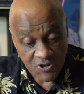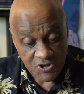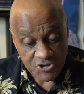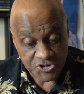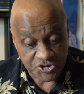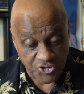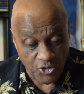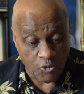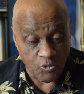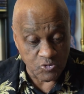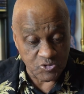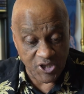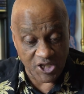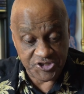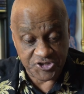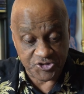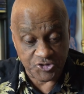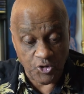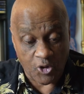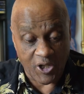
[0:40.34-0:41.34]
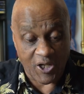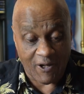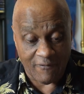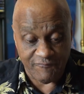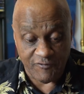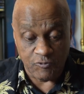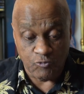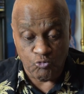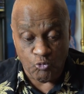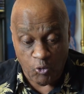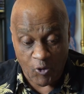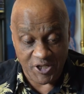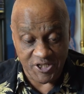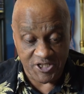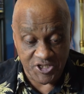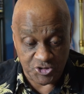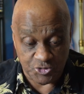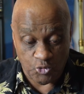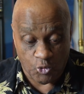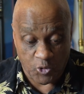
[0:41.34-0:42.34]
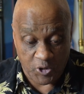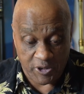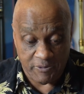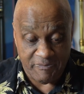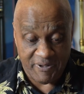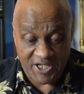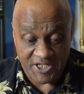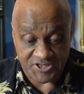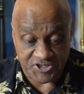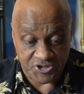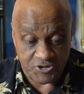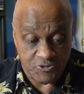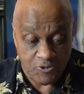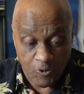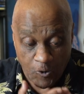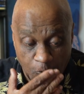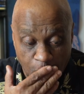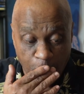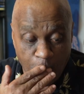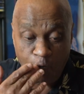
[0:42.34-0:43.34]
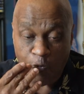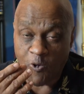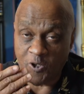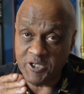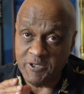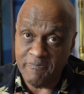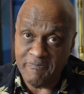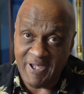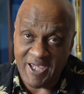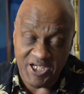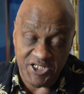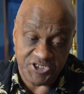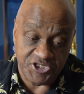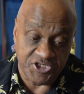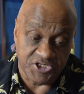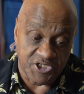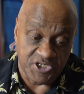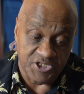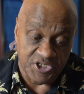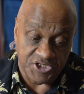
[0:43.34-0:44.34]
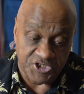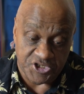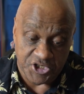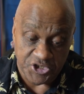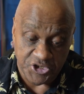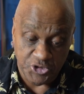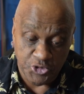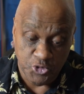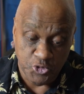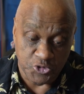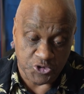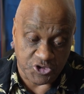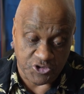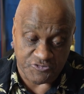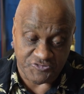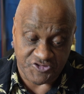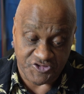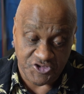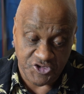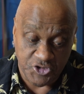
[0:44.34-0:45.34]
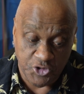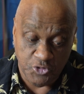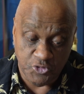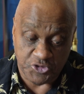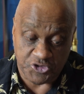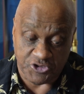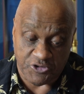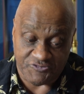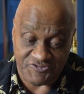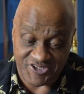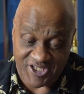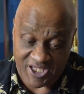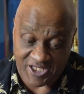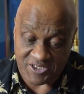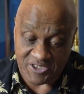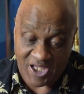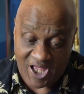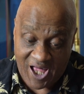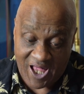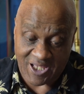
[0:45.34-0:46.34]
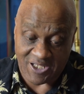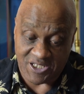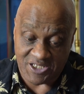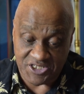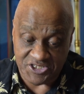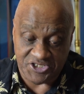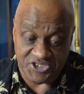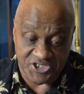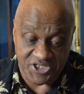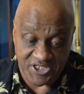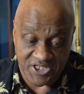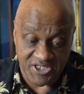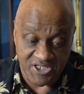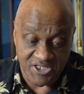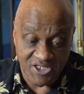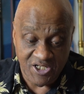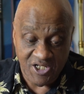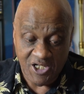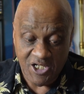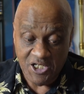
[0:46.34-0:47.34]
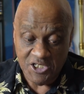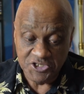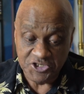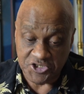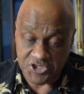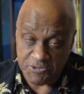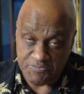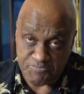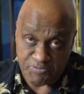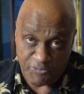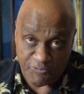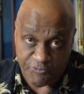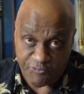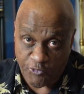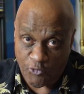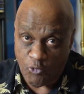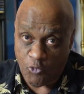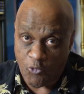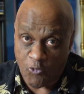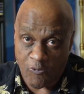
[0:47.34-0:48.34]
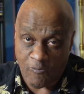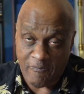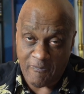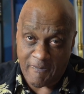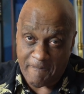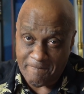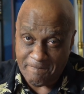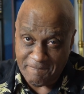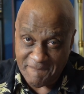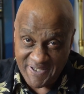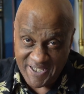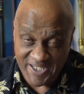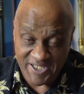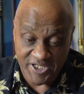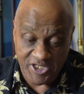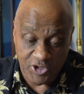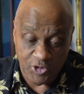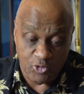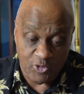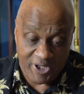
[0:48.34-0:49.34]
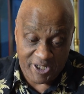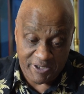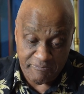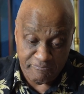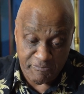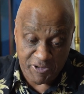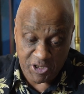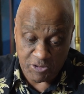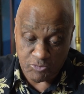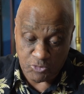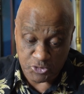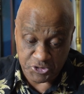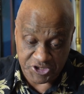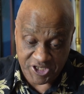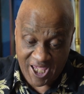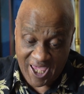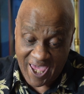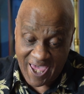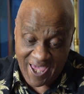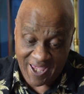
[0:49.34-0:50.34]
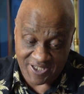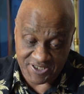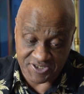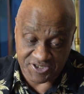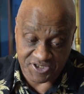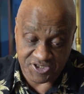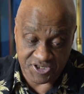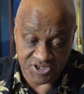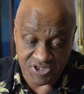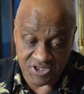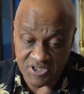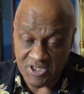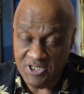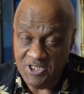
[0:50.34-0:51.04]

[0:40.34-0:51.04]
So let's start off with what is automation. Automation is the use of technology to perform menial and minimal tasks,